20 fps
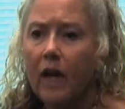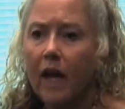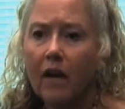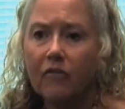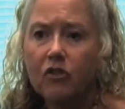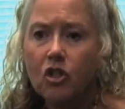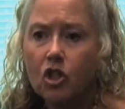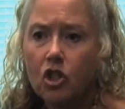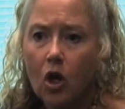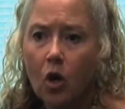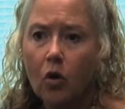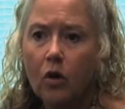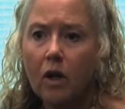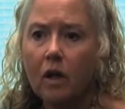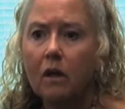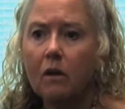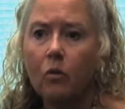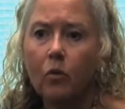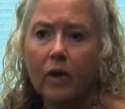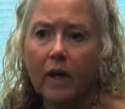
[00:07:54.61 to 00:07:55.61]
have
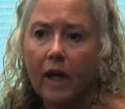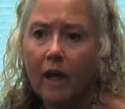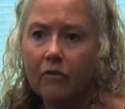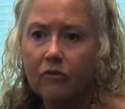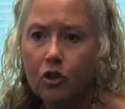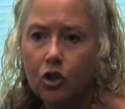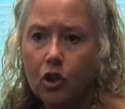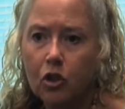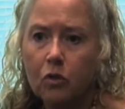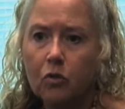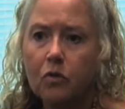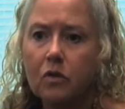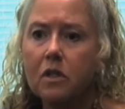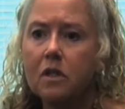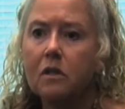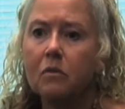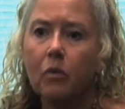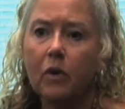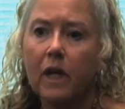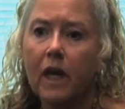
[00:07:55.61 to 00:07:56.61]
soda, we have
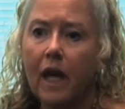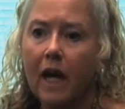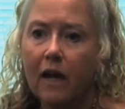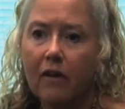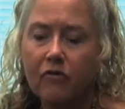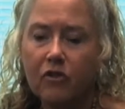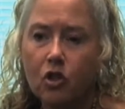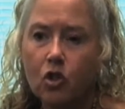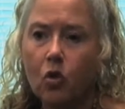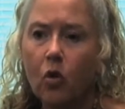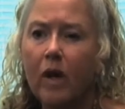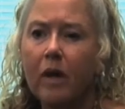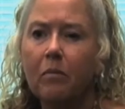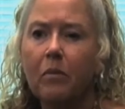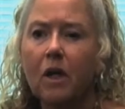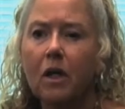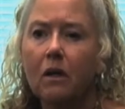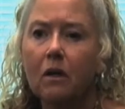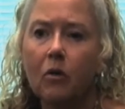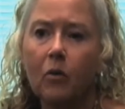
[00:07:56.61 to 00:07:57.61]
juice, we have soy
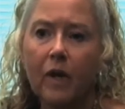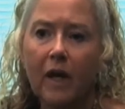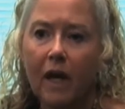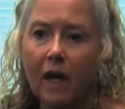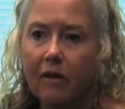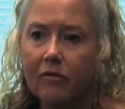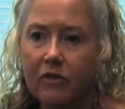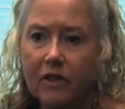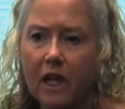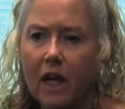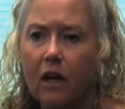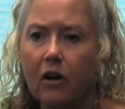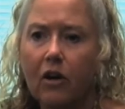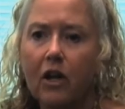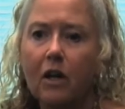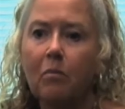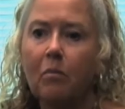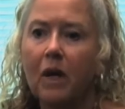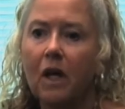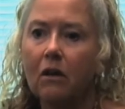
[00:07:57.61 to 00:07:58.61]
milk, we have
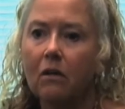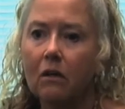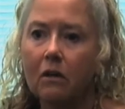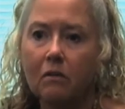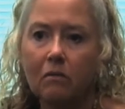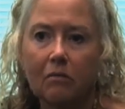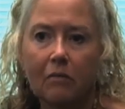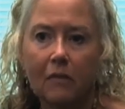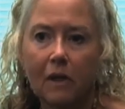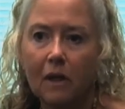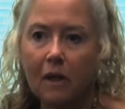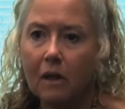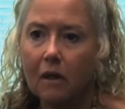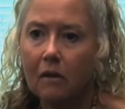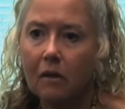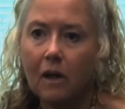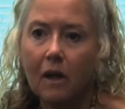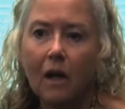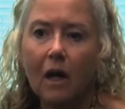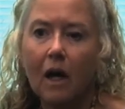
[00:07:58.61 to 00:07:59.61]
dairy milk, you know.